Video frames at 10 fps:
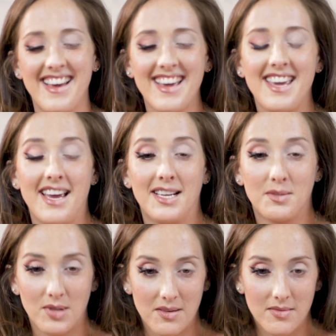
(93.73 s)
He
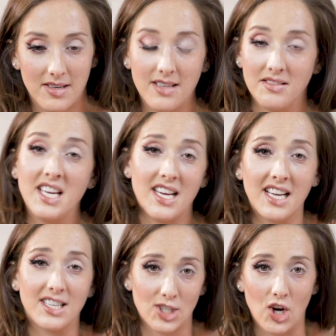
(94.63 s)
edits
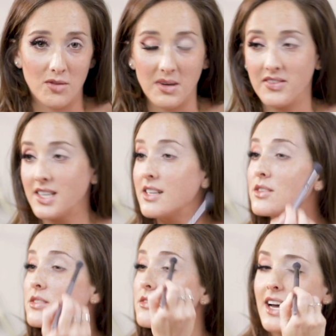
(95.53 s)
all my
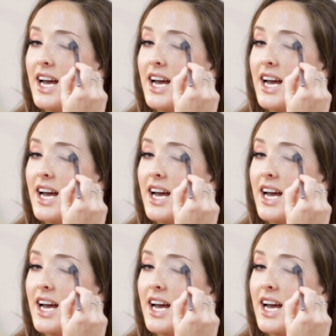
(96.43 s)
videos.